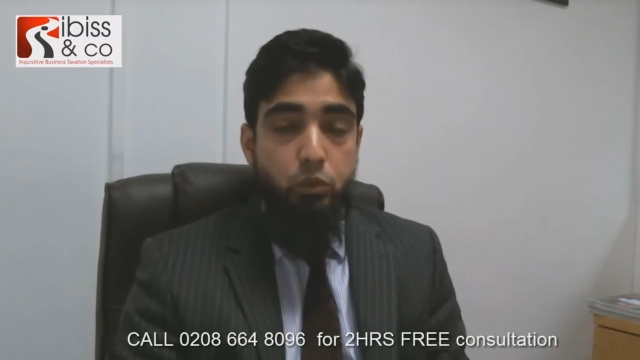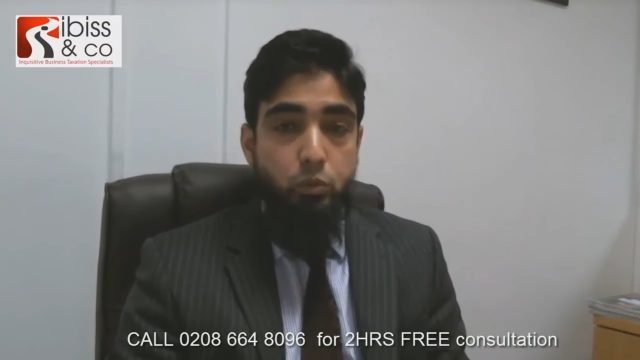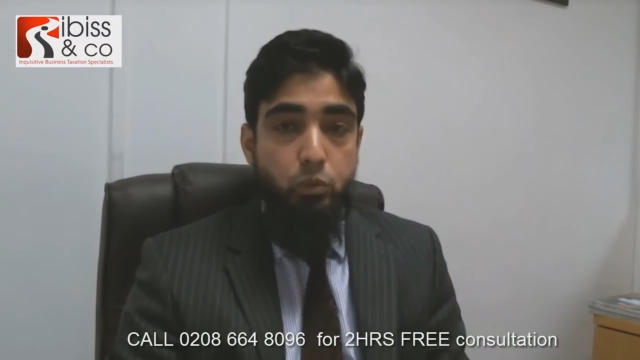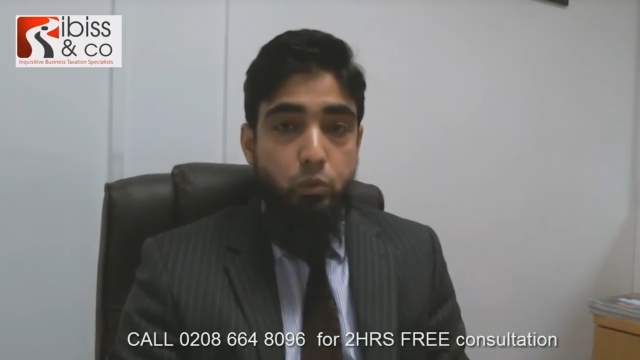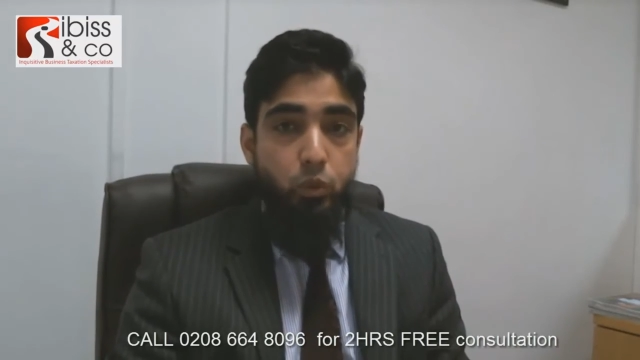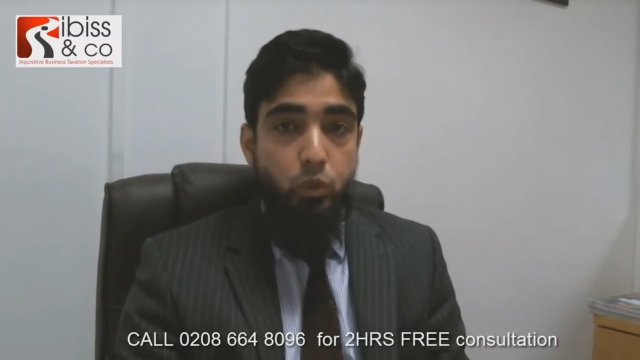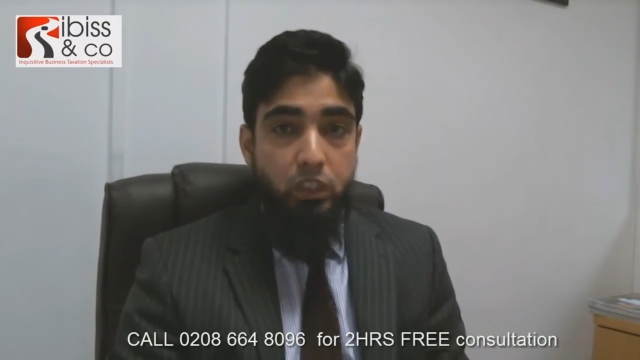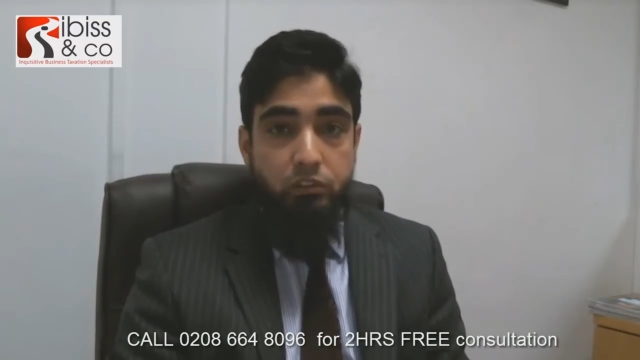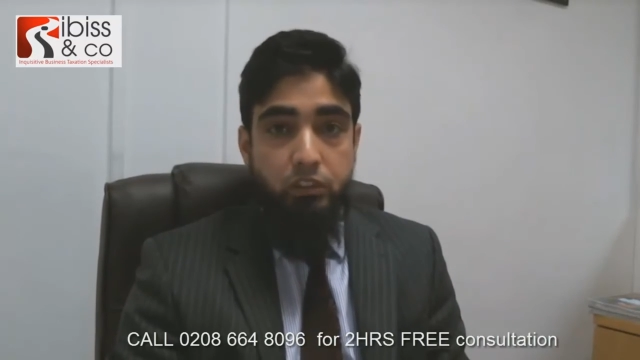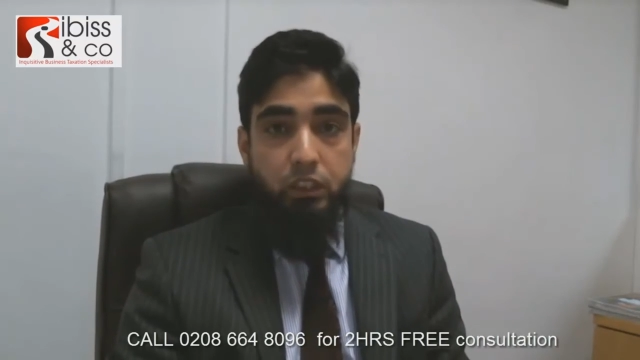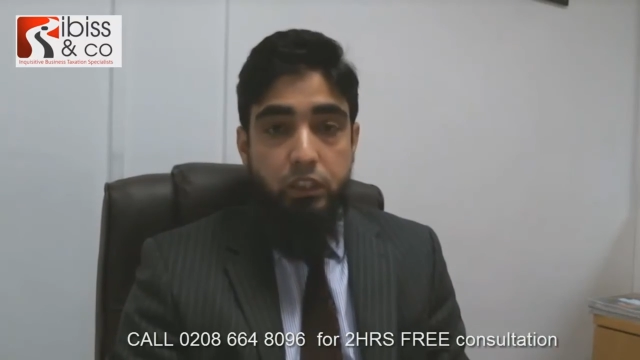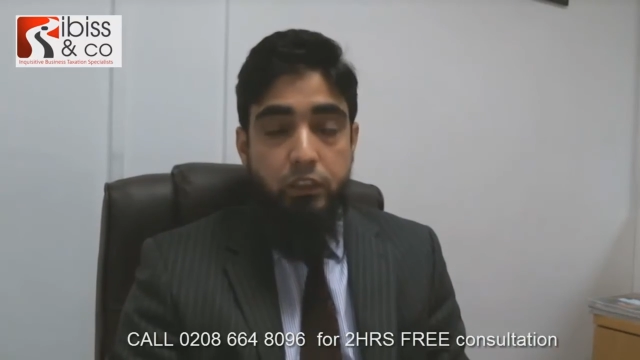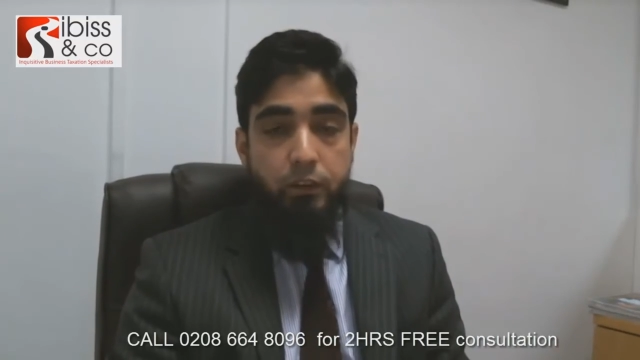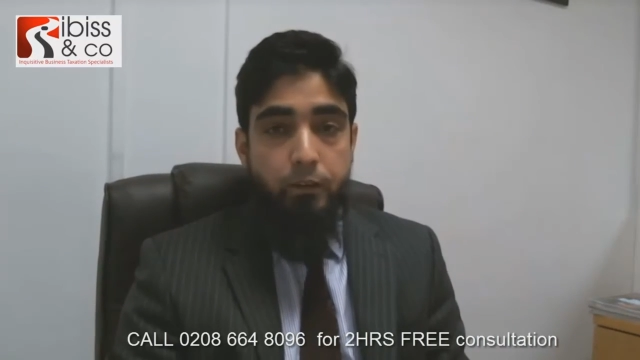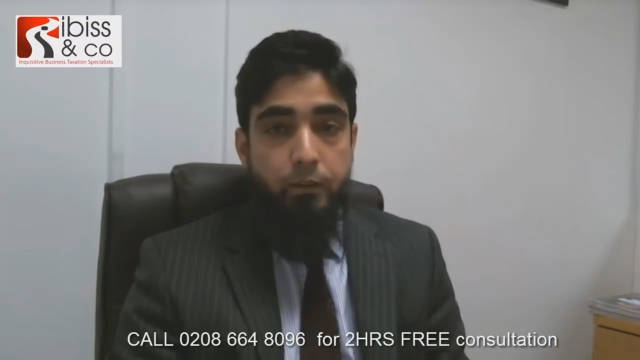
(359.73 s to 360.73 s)
to
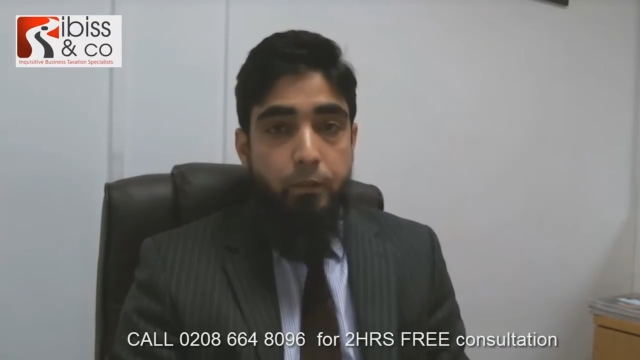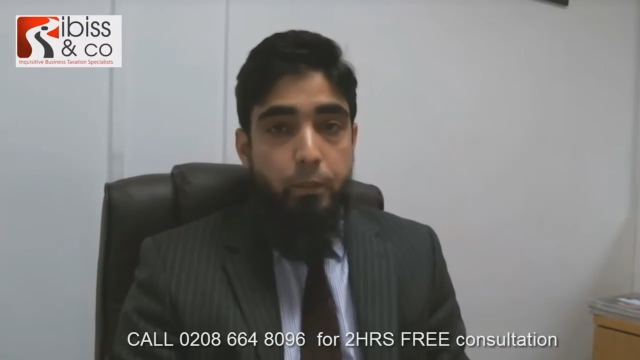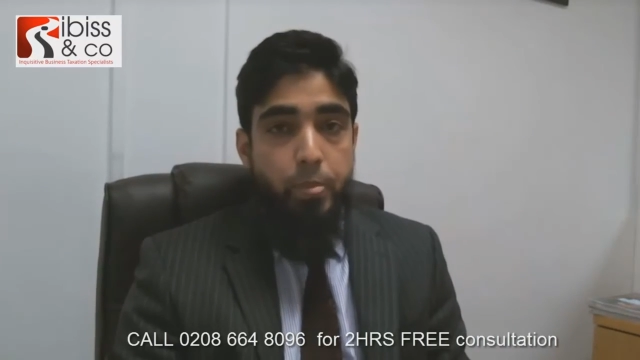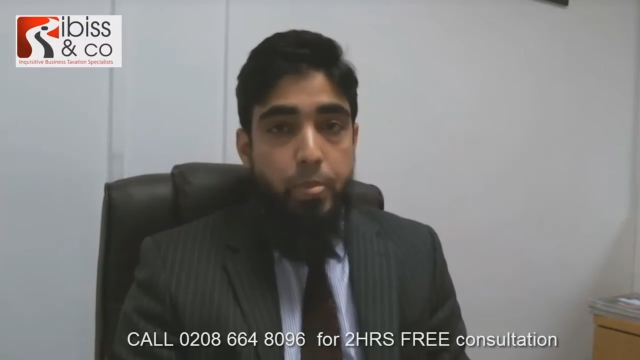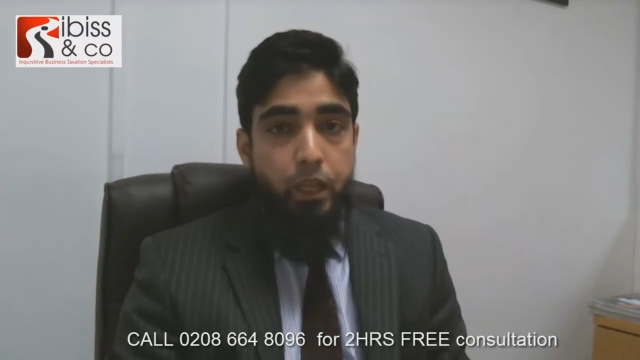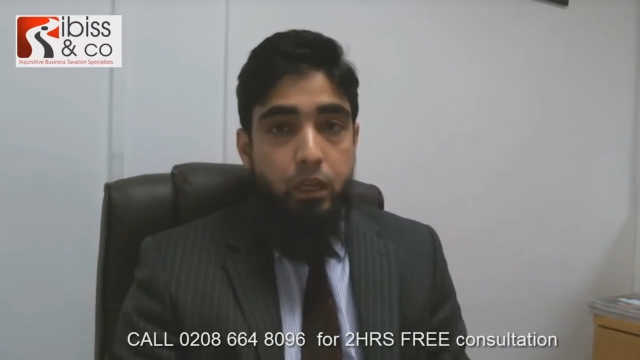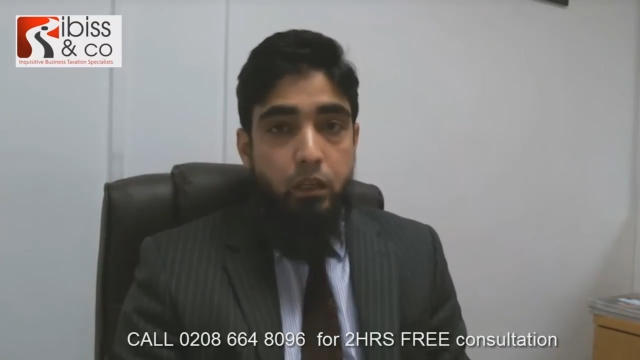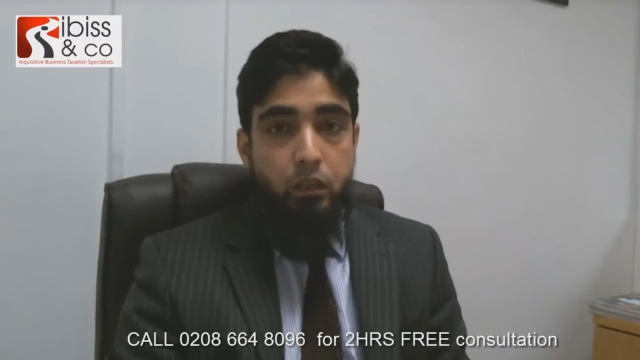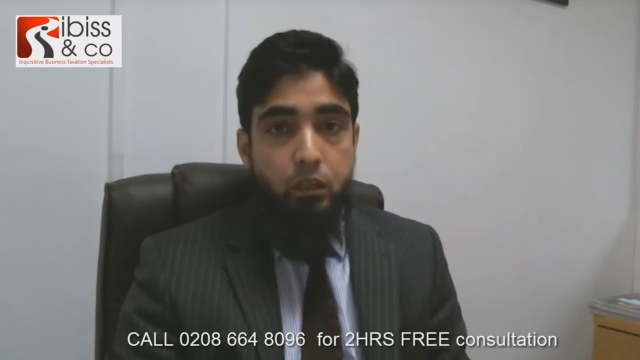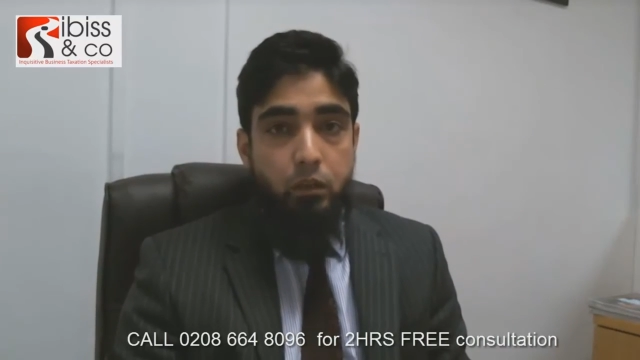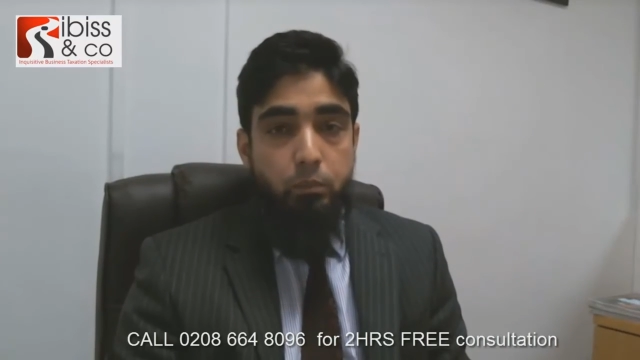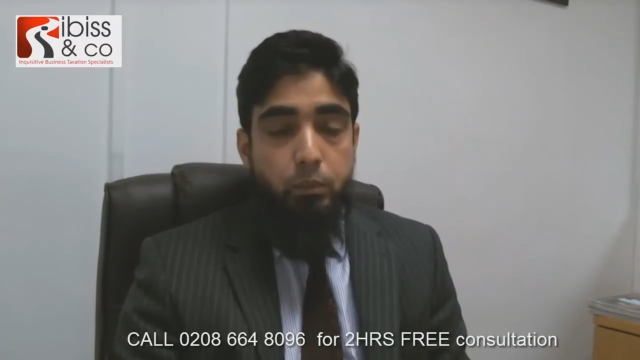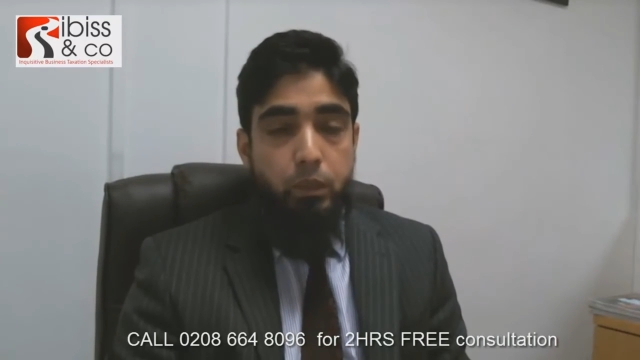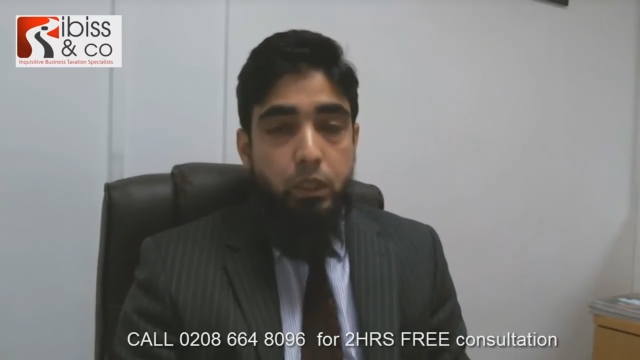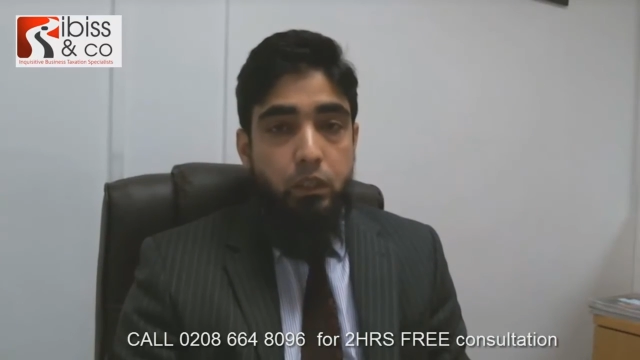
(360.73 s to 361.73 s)
qualify.
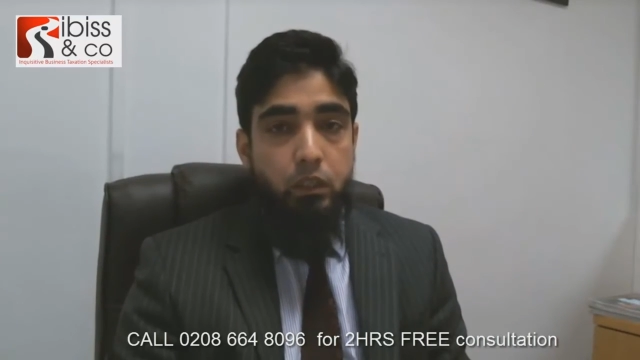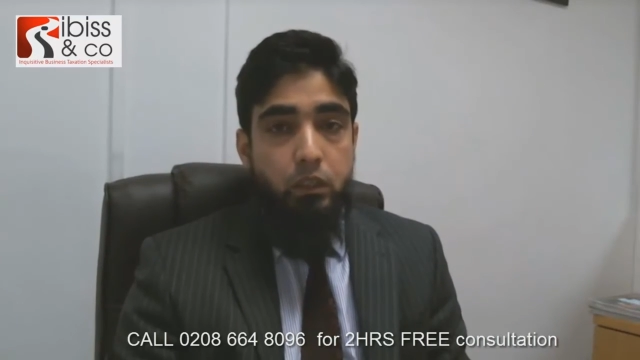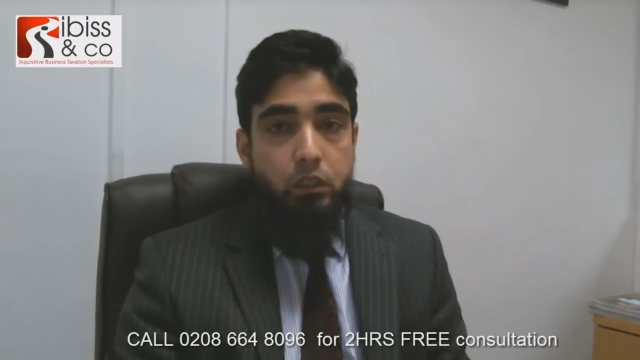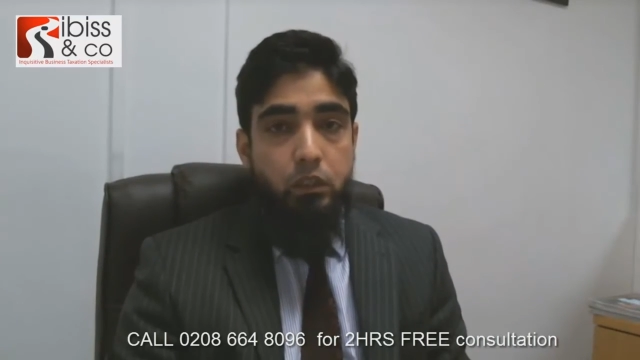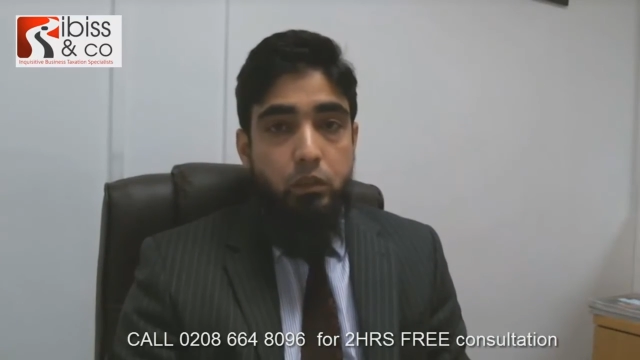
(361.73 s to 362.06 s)
But